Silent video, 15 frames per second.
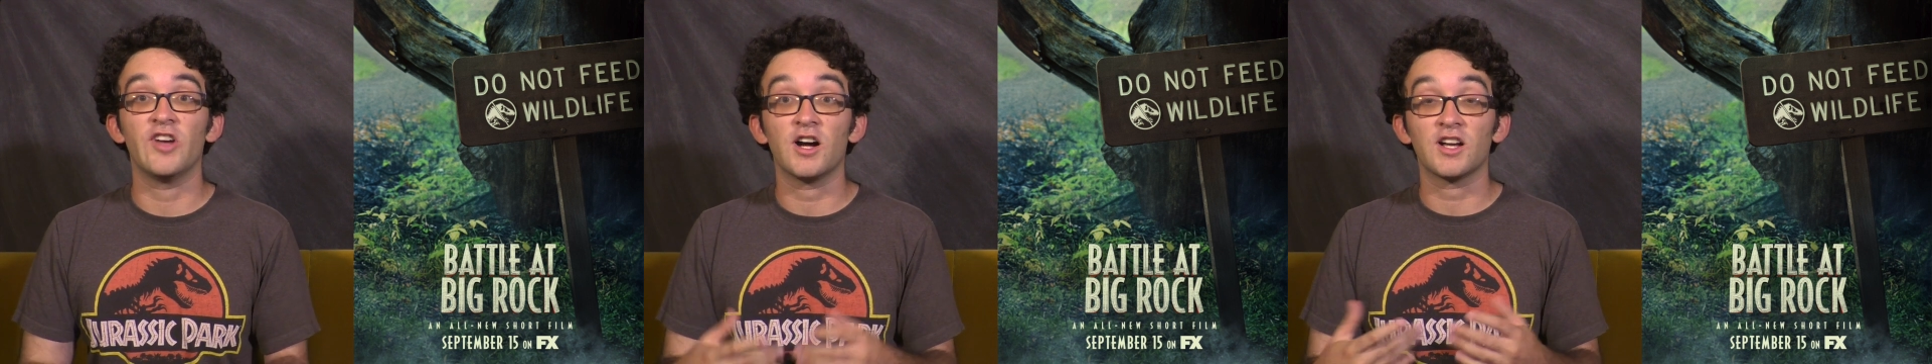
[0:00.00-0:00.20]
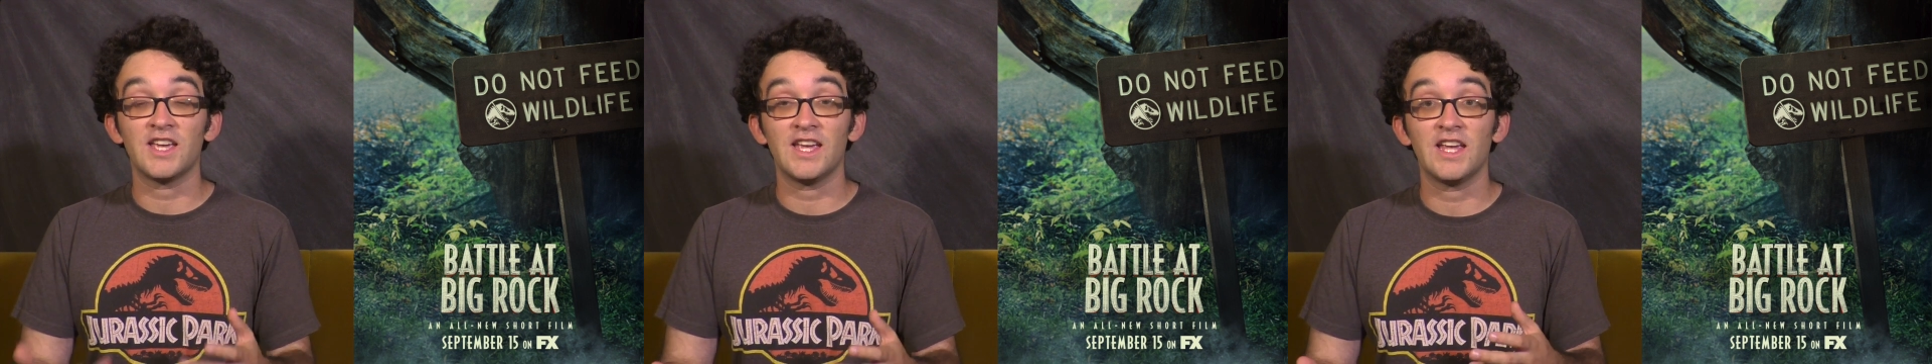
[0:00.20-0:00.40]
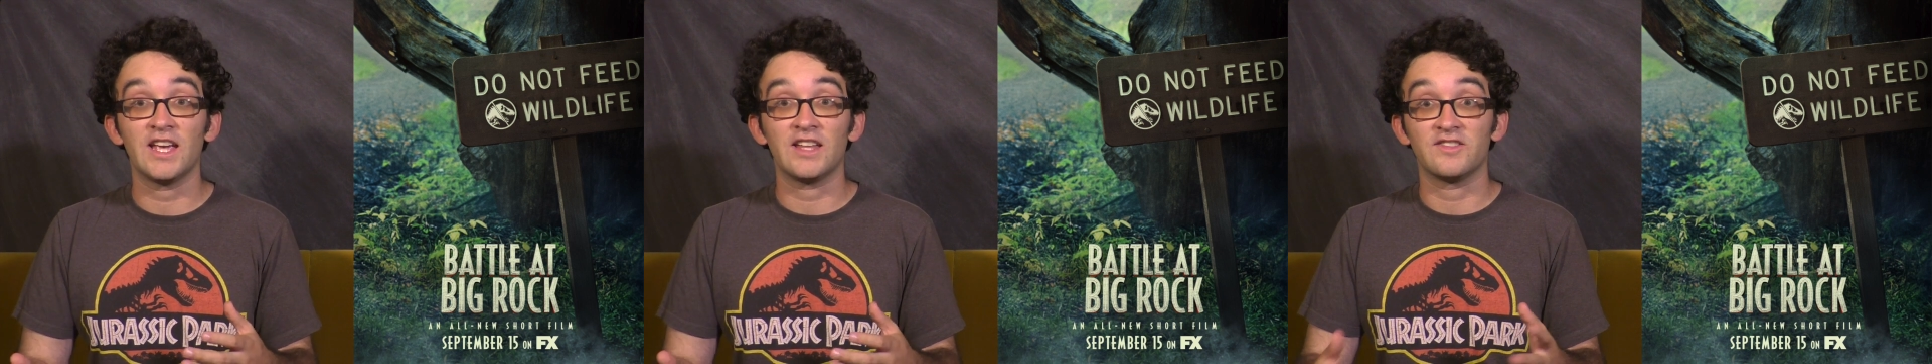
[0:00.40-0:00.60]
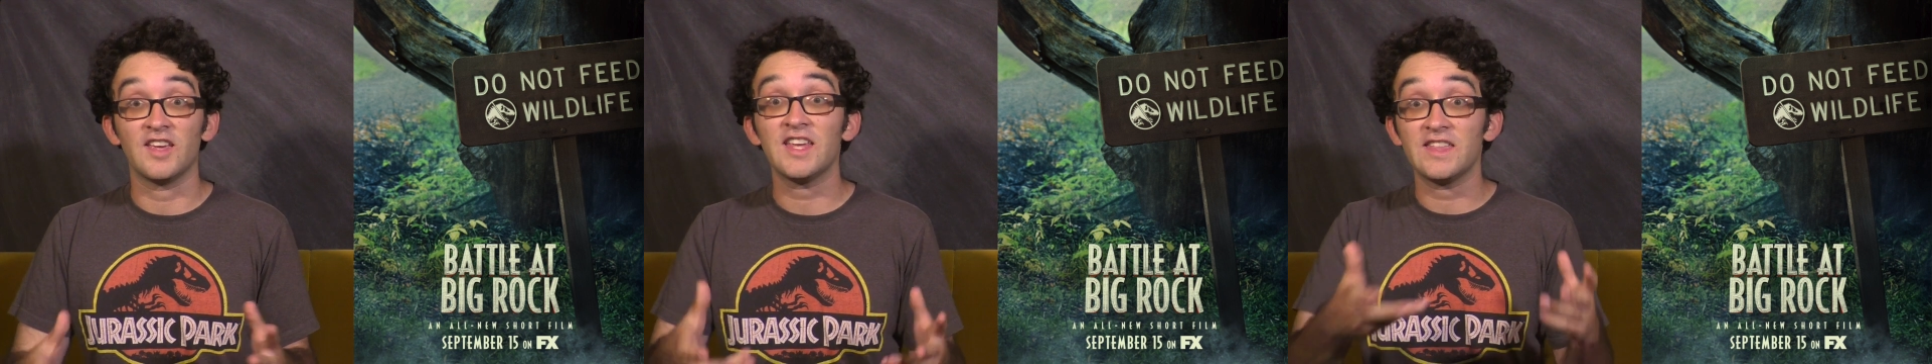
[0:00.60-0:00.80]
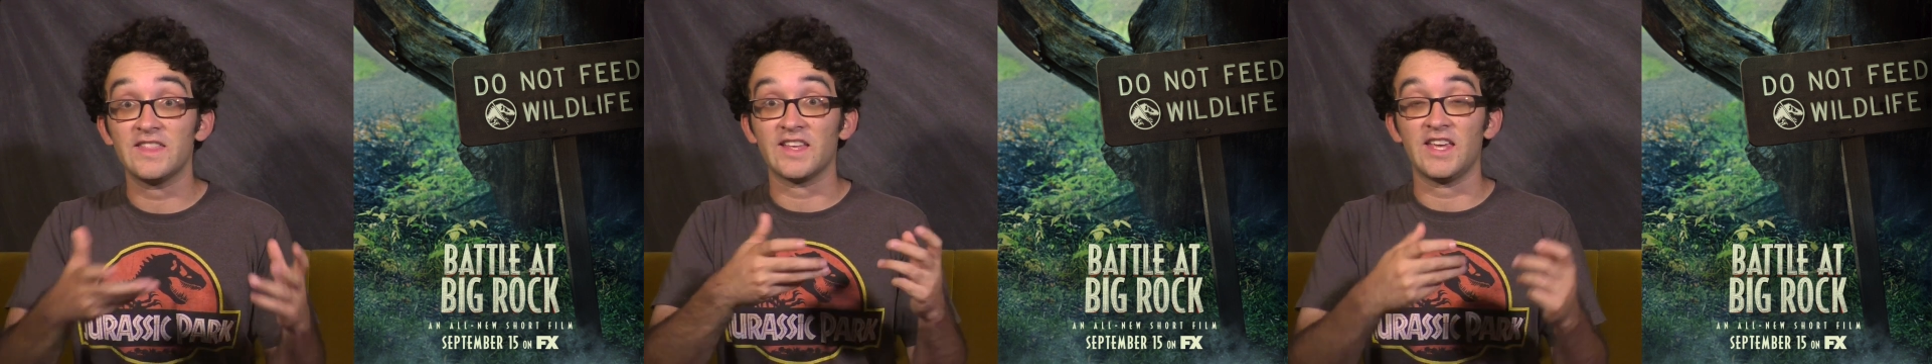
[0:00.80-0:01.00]
ducking and
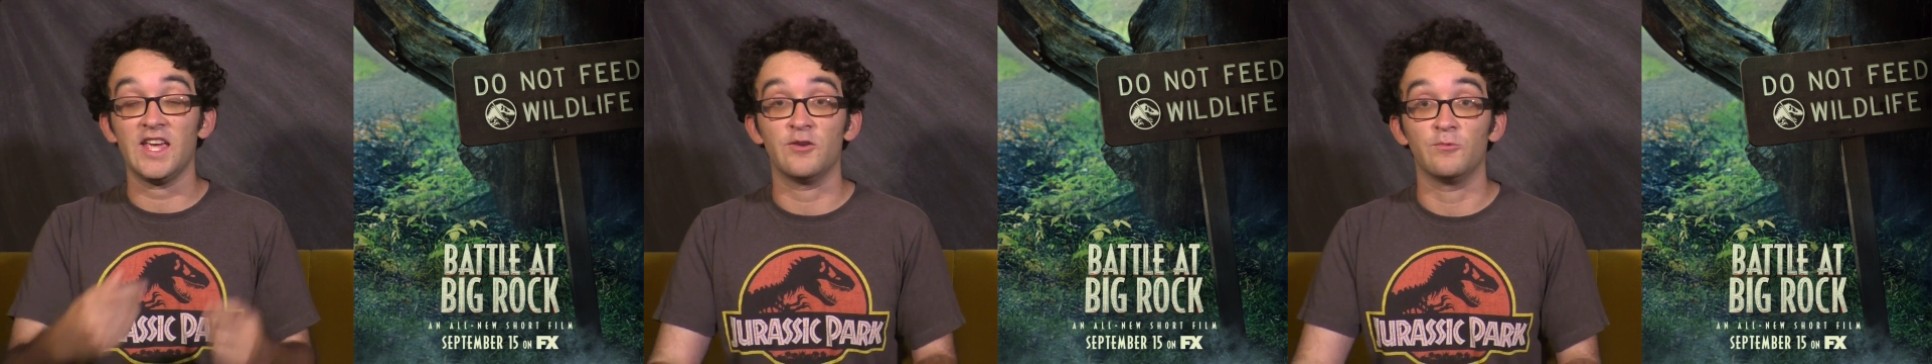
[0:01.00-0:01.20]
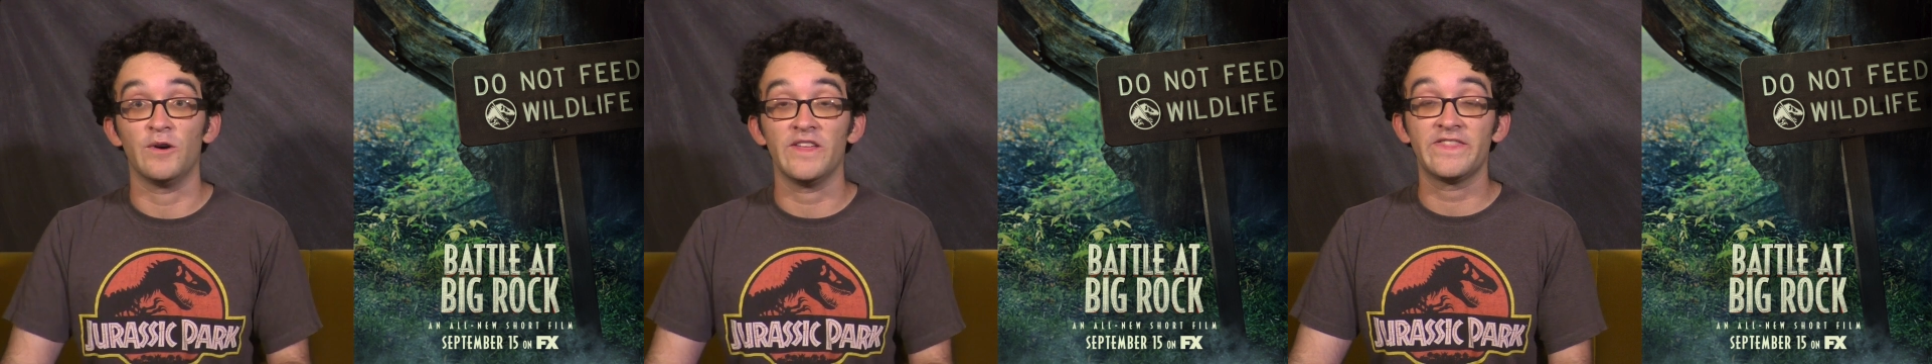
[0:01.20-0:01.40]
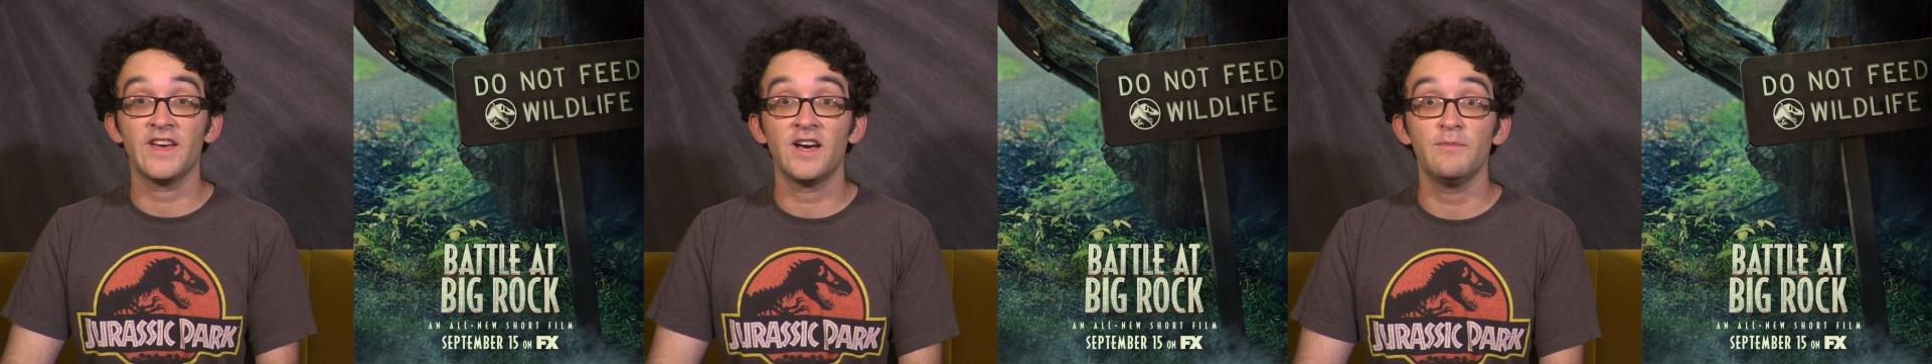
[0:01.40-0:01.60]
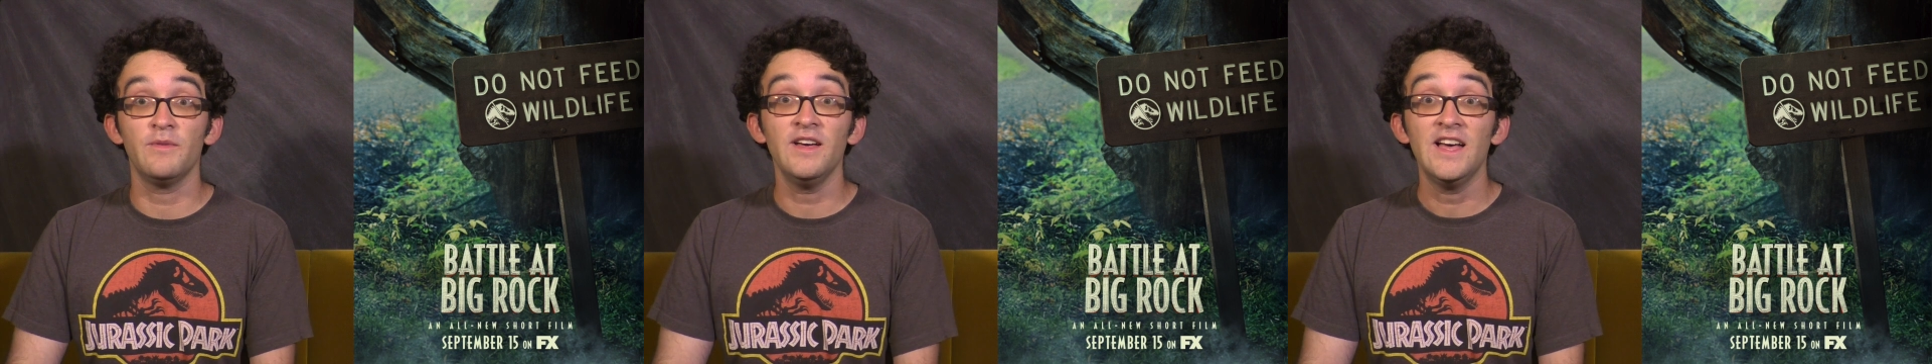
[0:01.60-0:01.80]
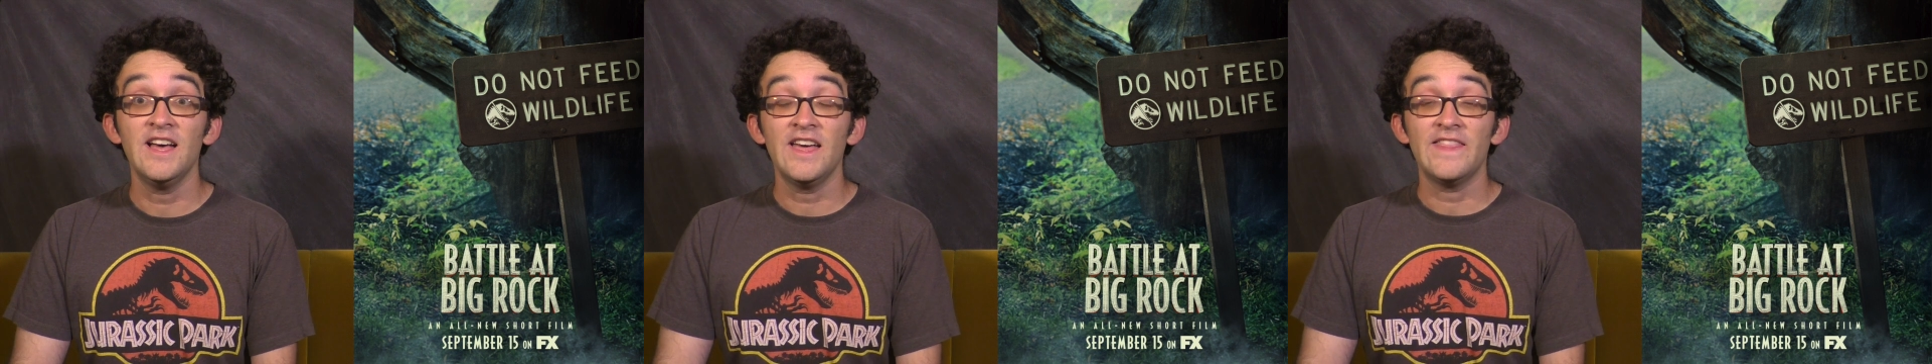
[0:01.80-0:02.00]
taking the kid with them,